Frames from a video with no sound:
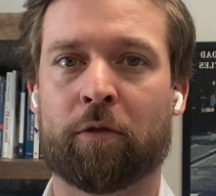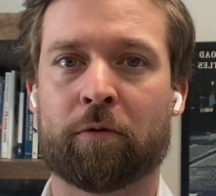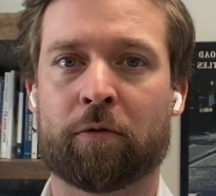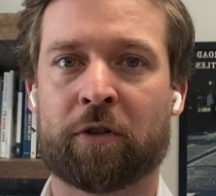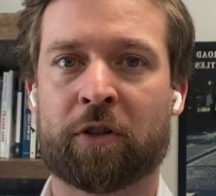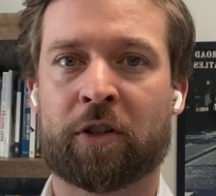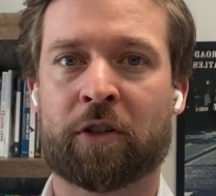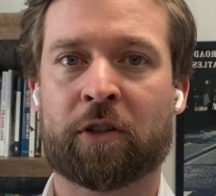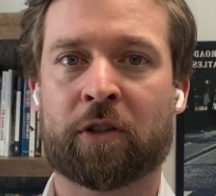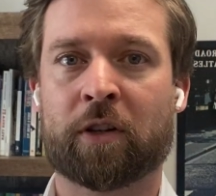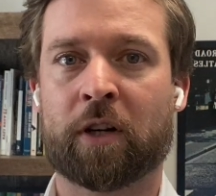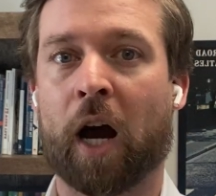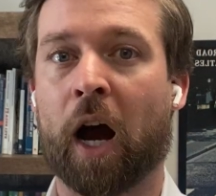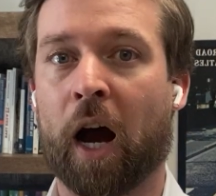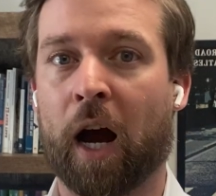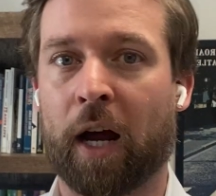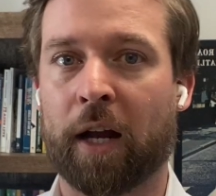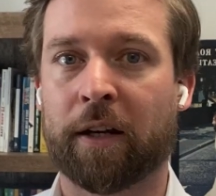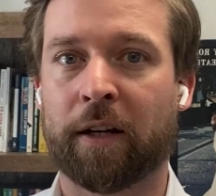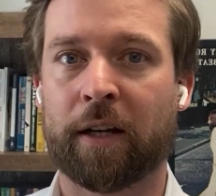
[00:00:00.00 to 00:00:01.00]

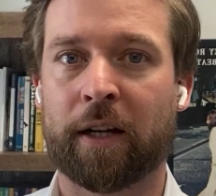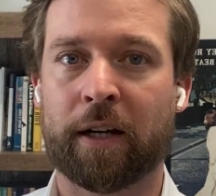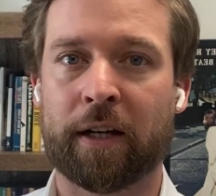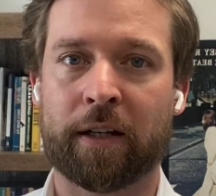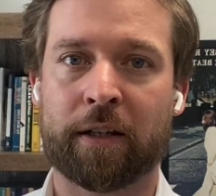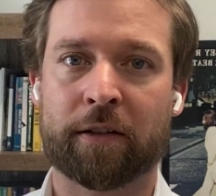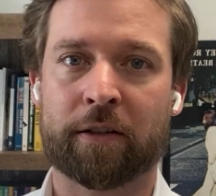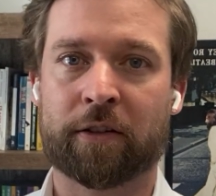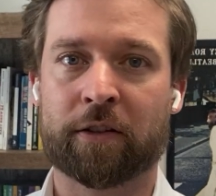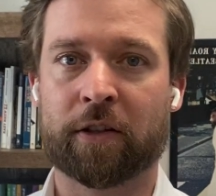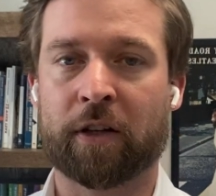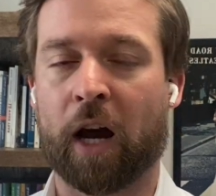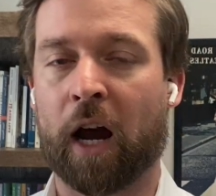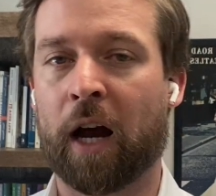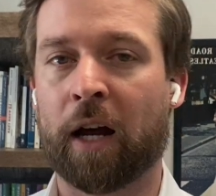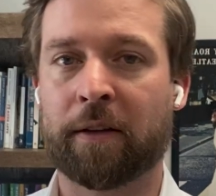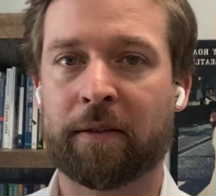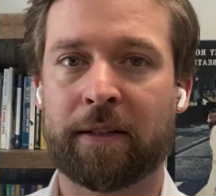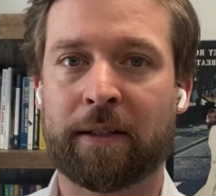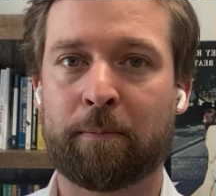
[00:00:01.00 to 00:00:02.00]
Scott, and
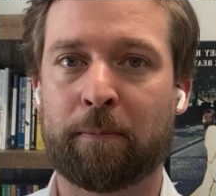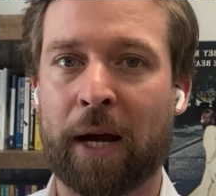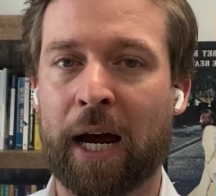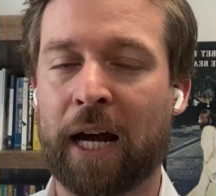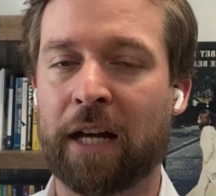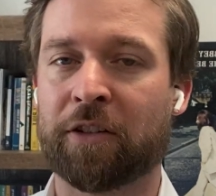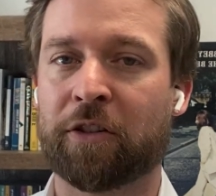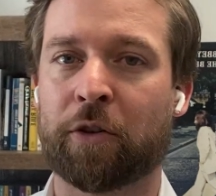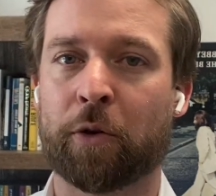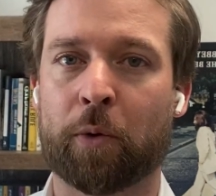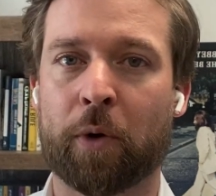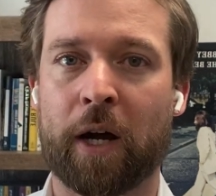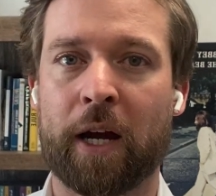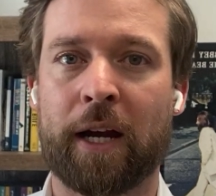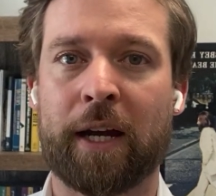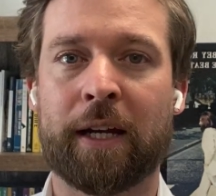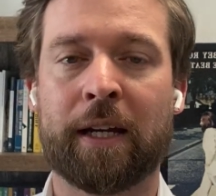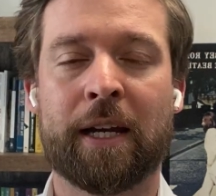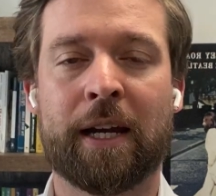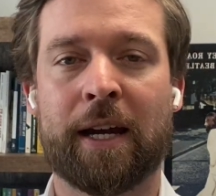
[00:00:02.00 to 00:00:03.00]
Scott passed
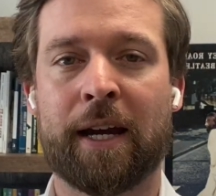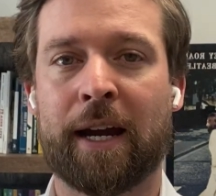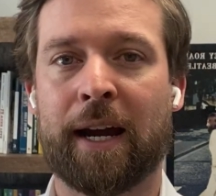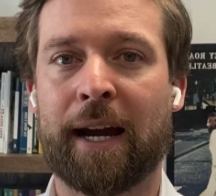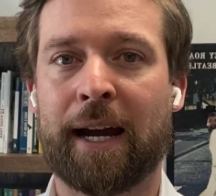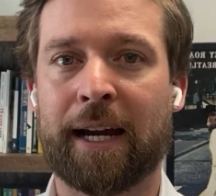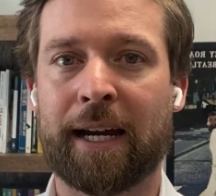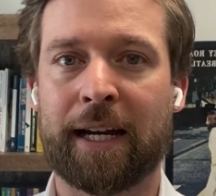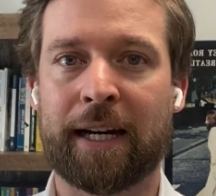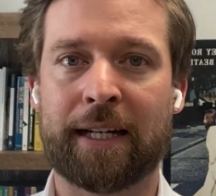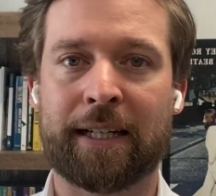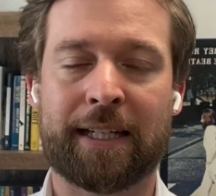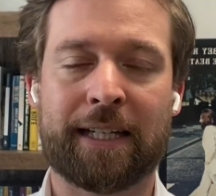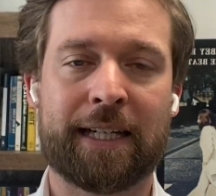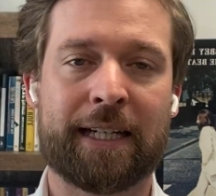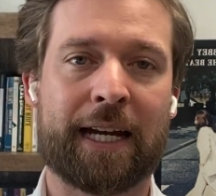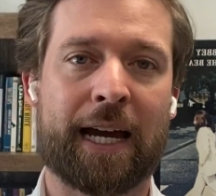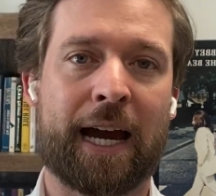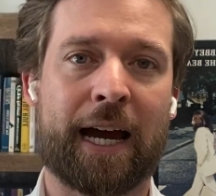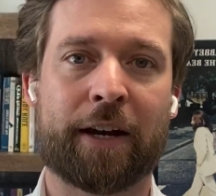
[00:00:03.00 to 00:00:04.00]
away and
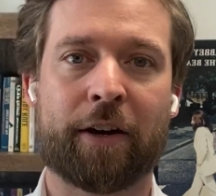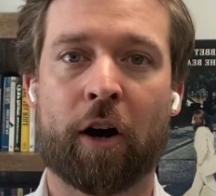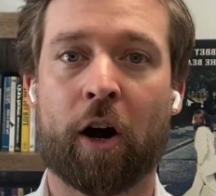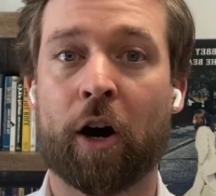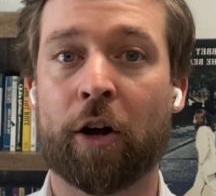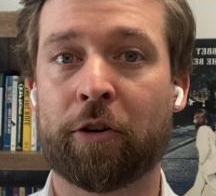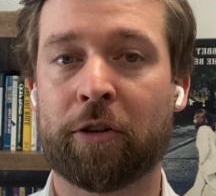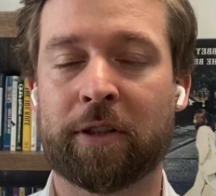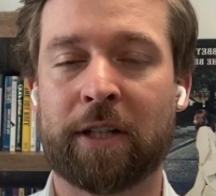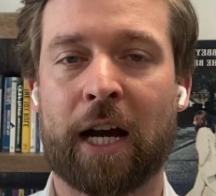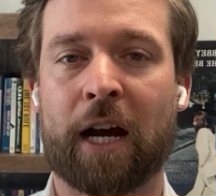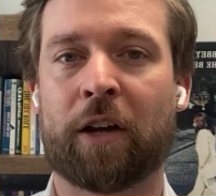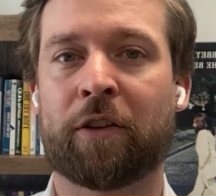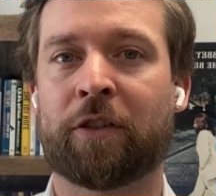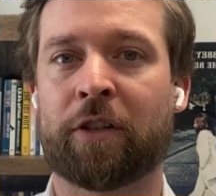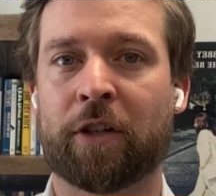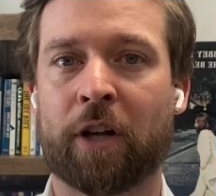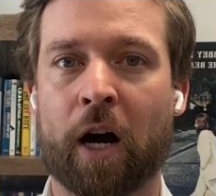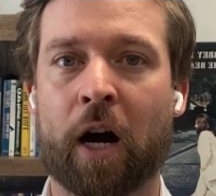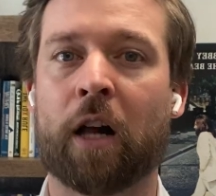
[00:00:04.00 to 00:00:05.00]
he had
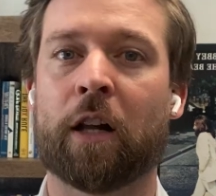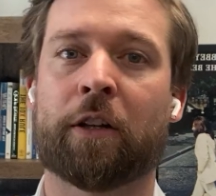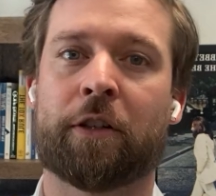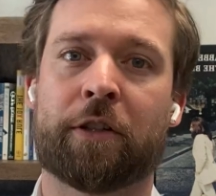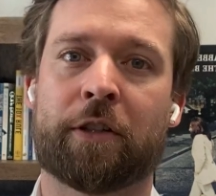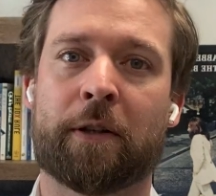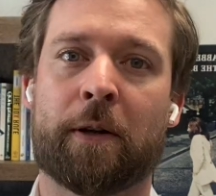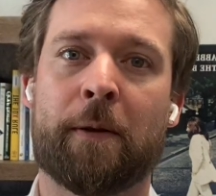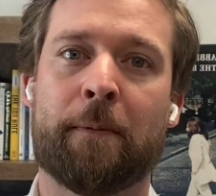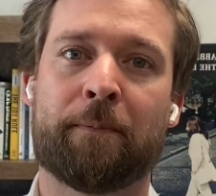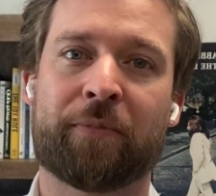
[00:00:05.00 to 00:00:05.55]
$100,000.